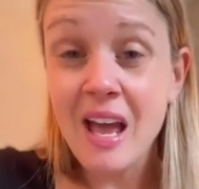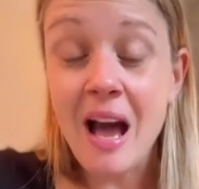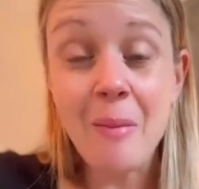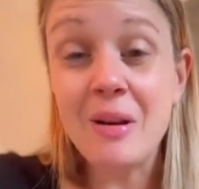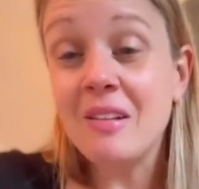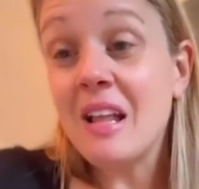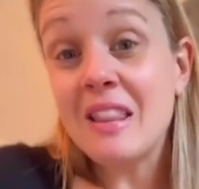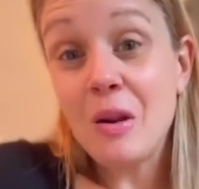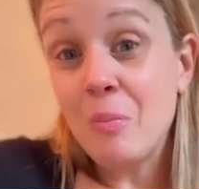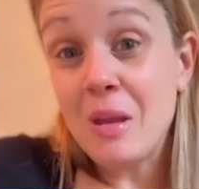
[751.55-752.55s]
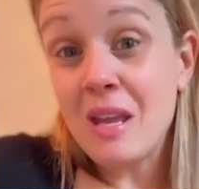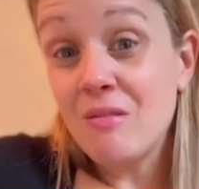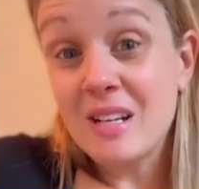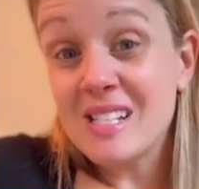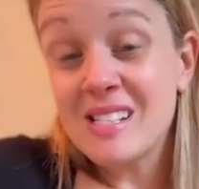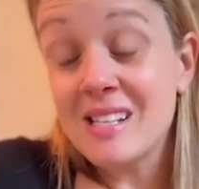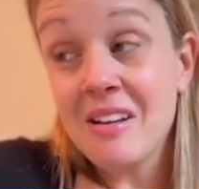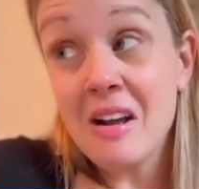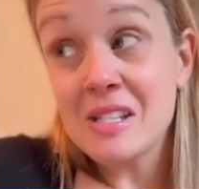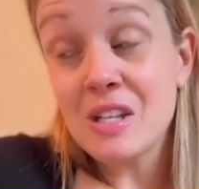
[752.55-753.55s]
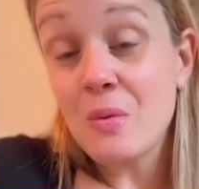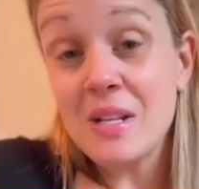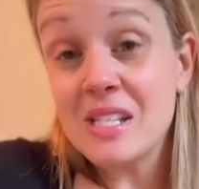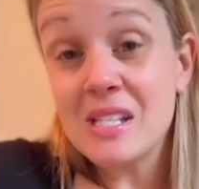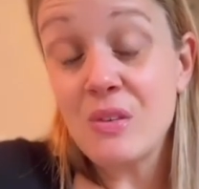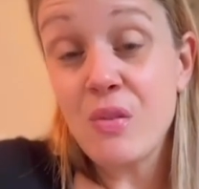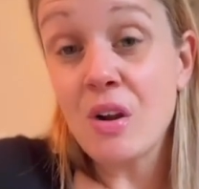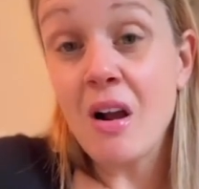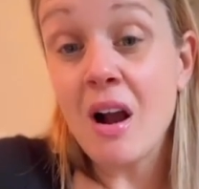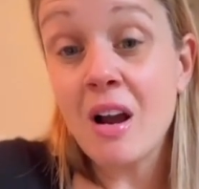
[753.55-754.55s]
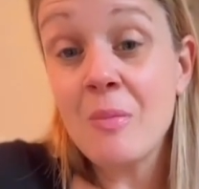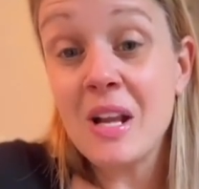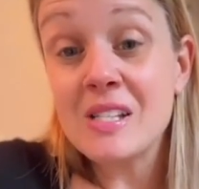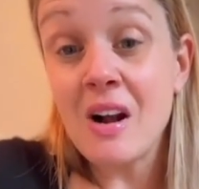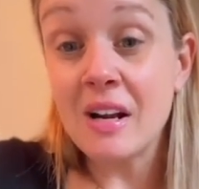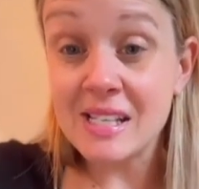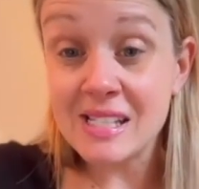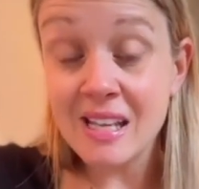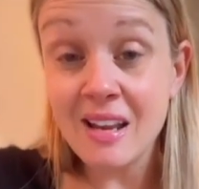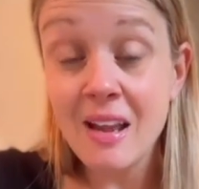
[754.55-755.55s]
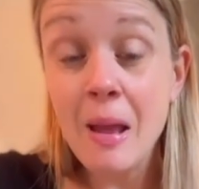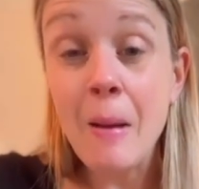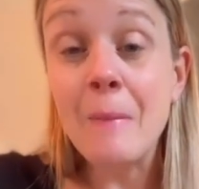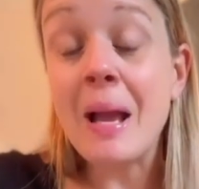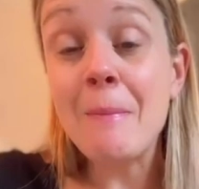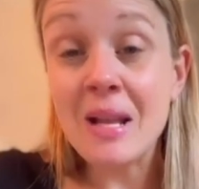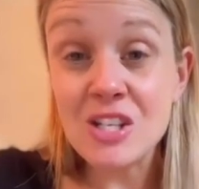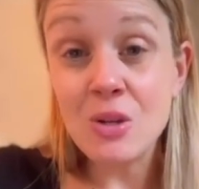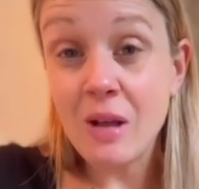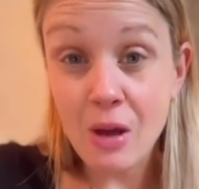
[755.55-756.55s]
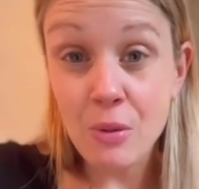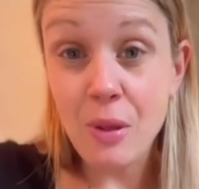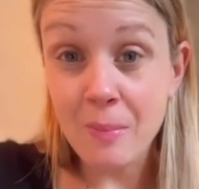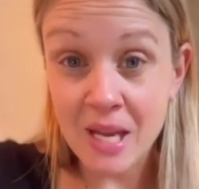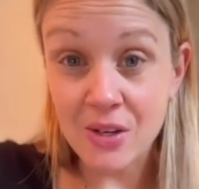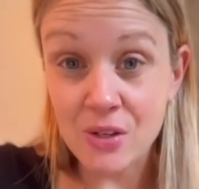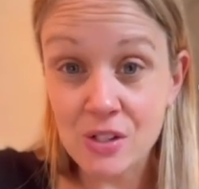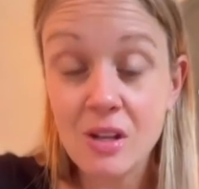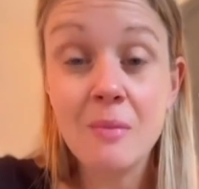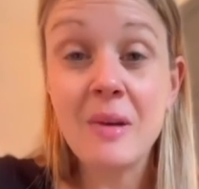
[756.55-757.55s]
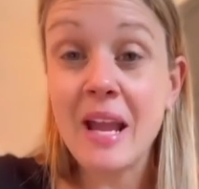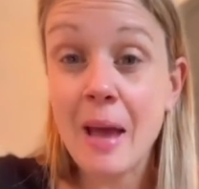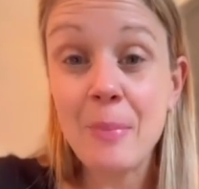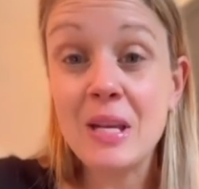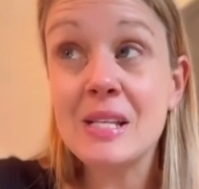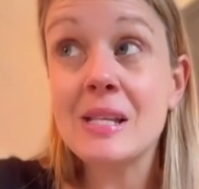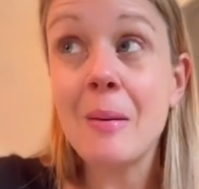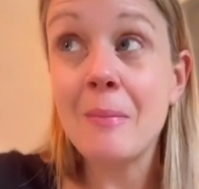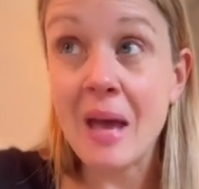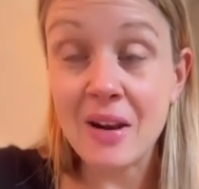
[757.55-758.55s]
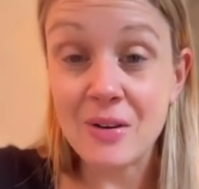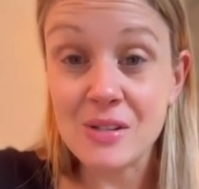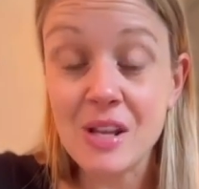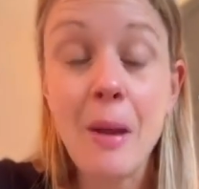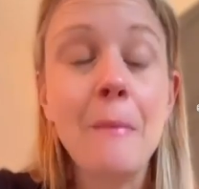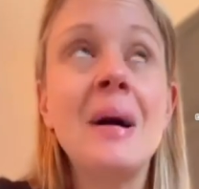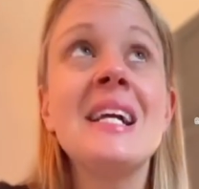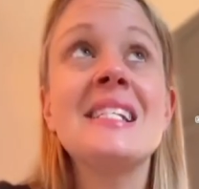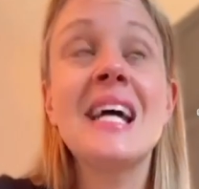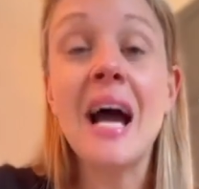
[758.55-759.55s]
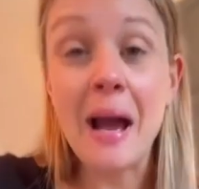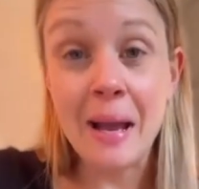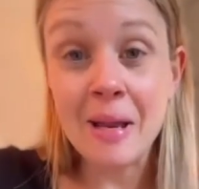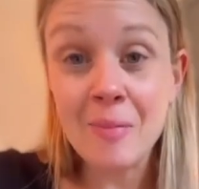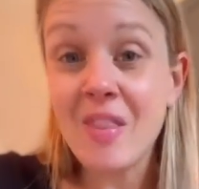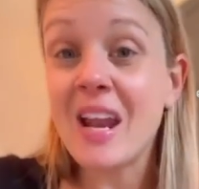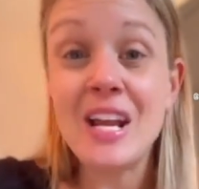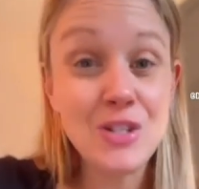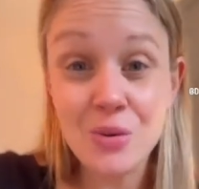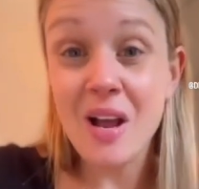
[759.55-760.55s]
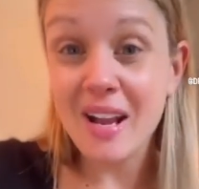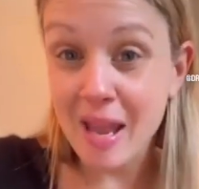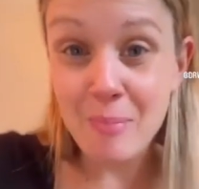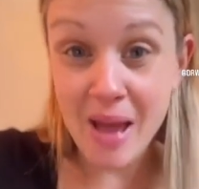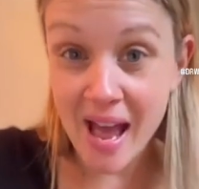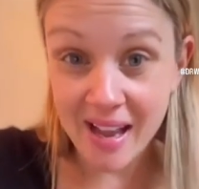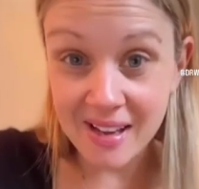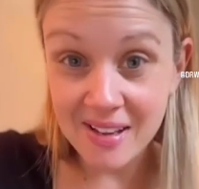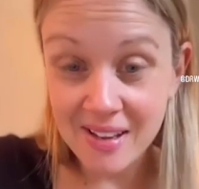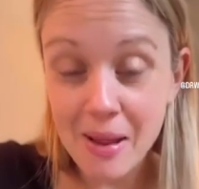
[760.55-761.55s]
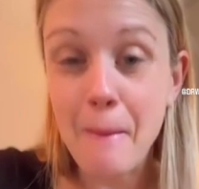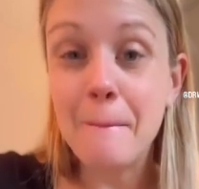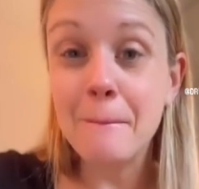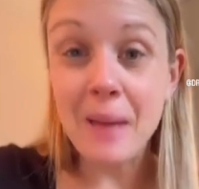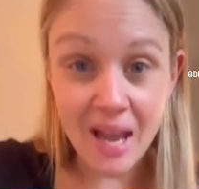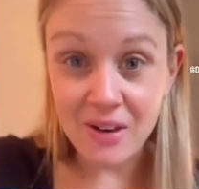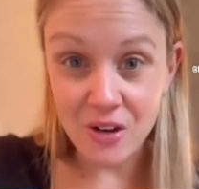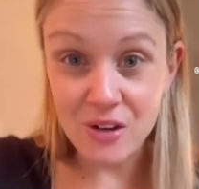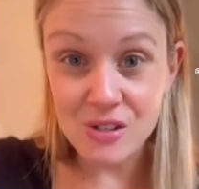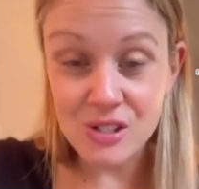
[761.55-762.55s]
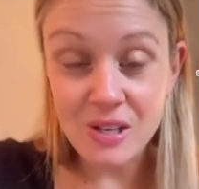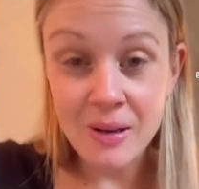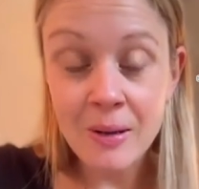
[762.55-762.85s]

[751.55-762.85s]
I'm going to let there be risks and consequences if there are, because honestly, my mental health matters. My happiness matters. My time that I do not get back matters.